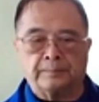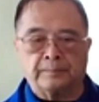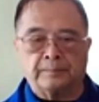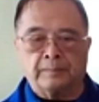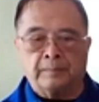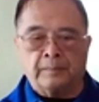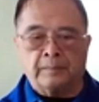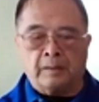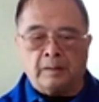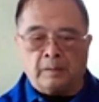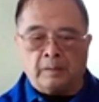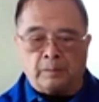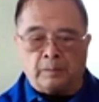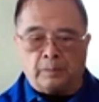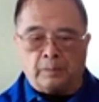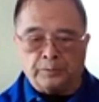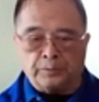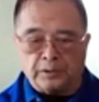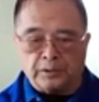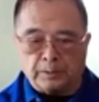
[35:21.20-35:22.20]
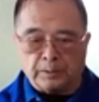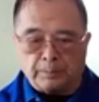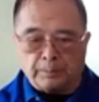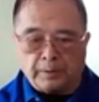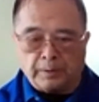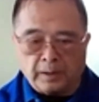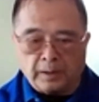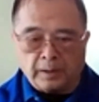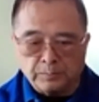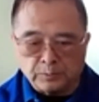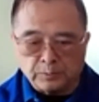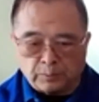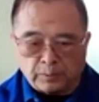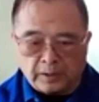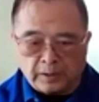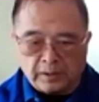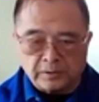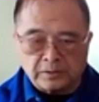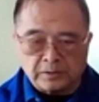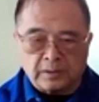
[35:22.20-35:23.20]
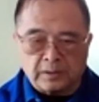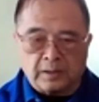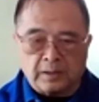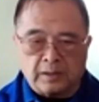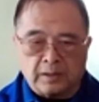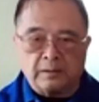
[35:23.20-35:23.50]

Rotate the palms, raise the hand